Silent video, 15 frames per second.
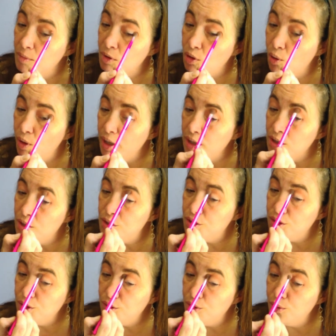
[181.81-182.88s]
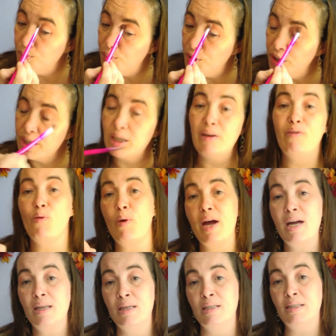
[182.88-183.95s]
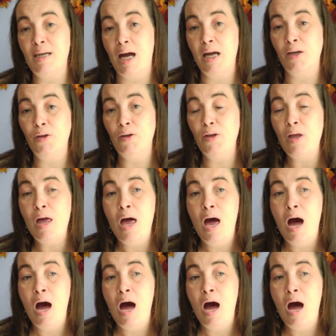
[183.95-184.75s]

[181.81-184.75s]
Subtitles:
going to put giveaway in the title,